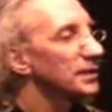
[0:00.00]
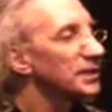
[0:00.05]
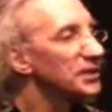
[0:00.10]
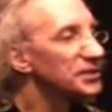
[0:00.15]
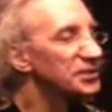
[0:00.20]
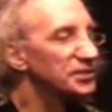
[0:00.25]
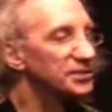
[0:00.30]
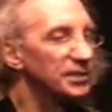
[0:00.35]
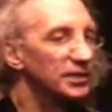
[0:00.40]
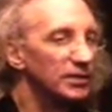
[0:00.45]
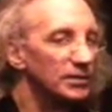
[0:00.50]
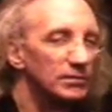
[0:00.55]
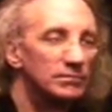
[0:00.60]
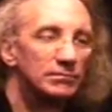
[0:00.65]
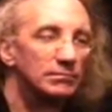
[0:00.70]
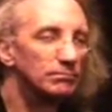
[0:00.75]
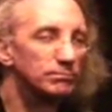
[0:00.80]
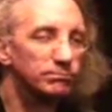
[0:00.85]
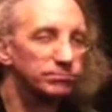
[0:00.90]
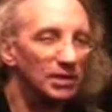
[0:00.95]
He sneered,
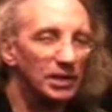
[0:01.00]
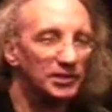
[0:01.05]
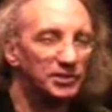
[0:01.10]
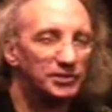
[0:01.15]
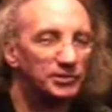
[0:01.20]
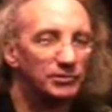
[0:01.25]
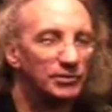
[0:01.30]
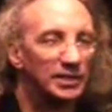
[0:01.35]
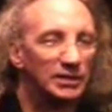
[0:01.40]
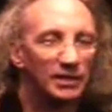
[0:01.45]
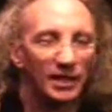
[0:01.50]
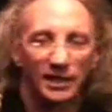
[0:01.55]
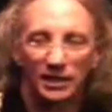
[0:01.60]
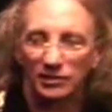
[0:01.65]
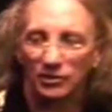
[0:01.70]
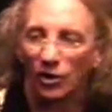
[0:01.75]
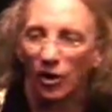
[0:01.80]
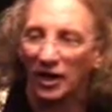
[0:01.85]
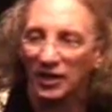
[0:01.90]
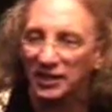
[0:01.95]
blustering like a
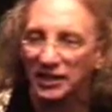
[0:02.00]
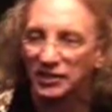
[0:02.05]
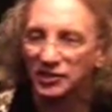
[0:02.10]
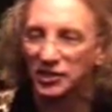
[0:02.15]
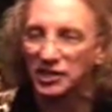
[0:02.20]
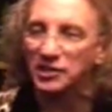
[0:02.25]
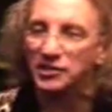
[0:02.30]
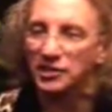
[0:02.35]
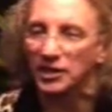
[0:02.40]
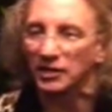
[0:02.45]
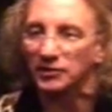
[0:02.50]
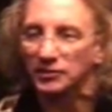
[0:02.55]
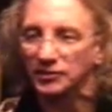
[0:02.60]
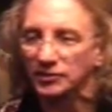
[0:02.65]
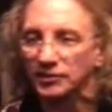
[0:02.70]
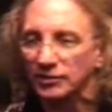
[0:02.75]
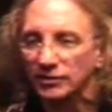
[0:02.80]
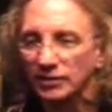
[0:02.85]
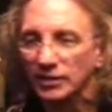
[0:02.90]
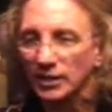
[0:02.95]
naughty
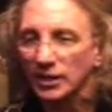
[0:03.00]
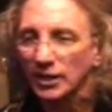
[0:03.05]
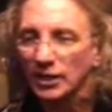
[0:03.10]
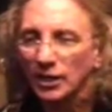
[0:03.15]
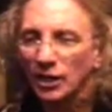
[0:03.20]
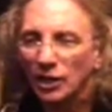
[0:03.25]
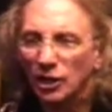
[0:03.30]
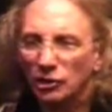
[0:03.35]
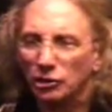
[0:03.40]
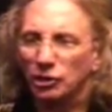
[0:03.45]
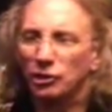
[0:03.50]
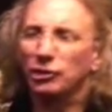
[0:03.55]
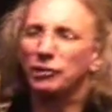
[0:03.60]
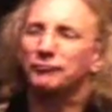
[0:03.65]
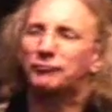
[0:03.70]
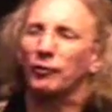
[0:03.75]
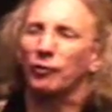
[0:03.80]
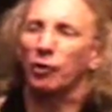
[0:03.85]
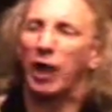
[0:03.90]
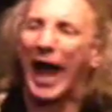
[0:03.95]
genius.
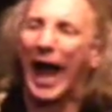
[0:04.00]
Evil